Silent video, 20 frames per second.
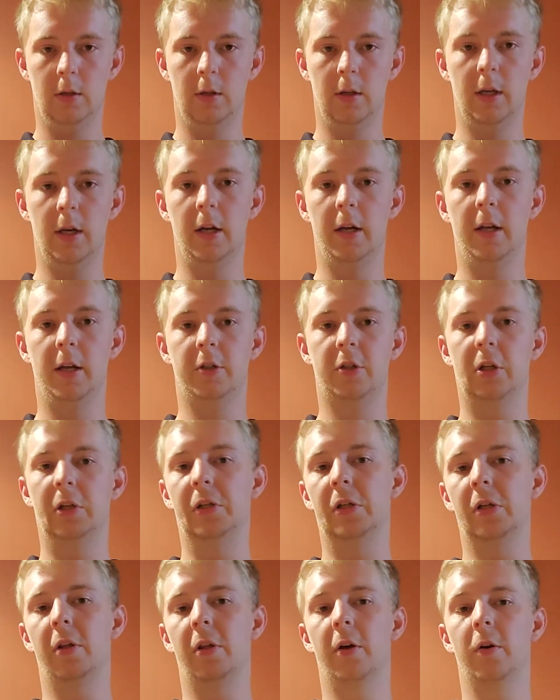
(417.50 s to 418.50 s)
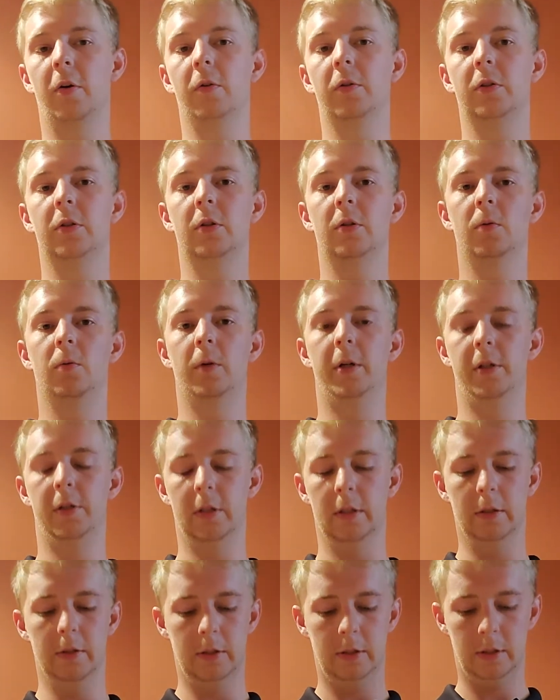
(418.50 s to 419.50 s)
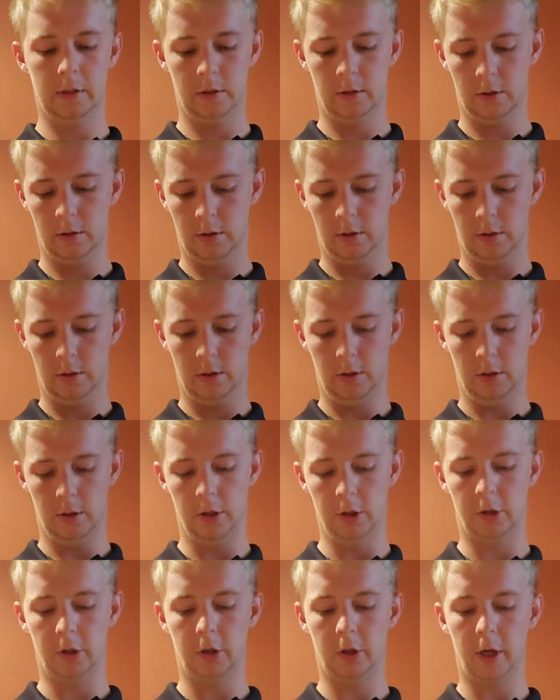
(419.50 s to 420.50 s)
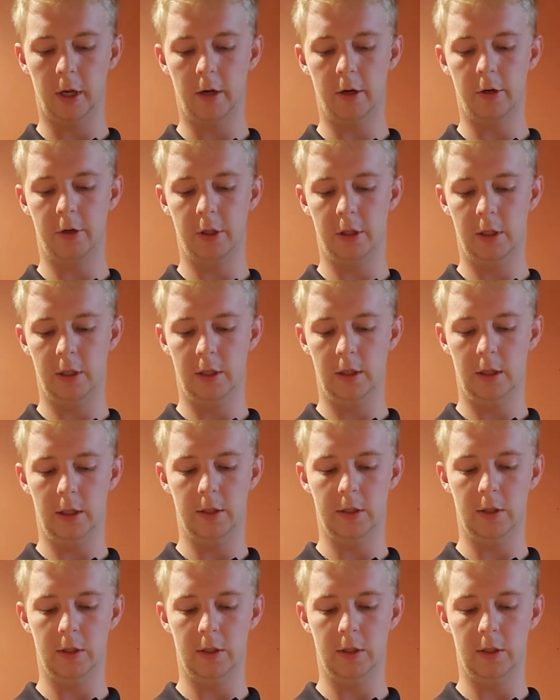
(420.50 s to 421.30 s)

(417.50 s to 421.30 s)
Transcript: In addition to those reasons, nuclear energy is